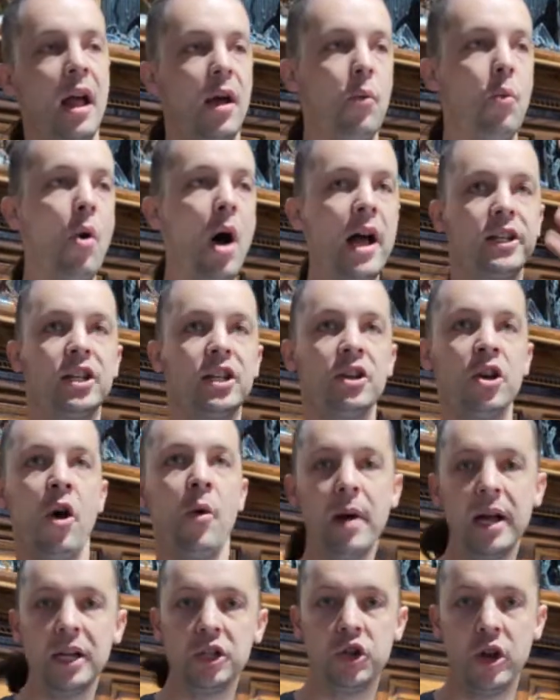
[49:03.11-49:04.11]
want to know
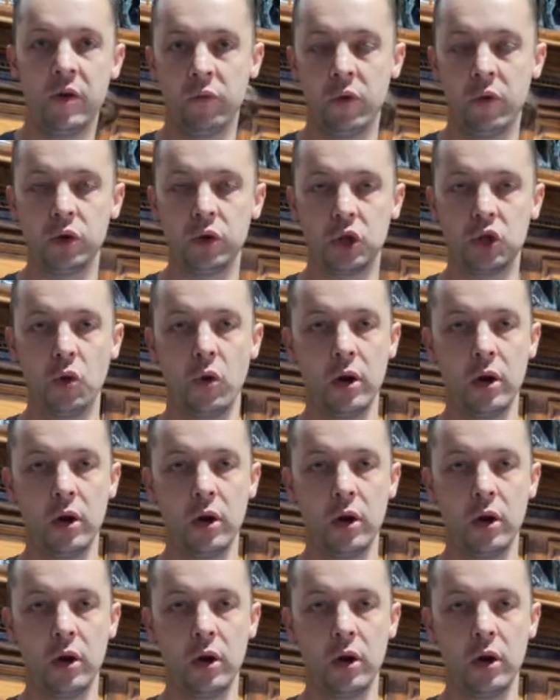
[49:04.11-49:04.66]
my general story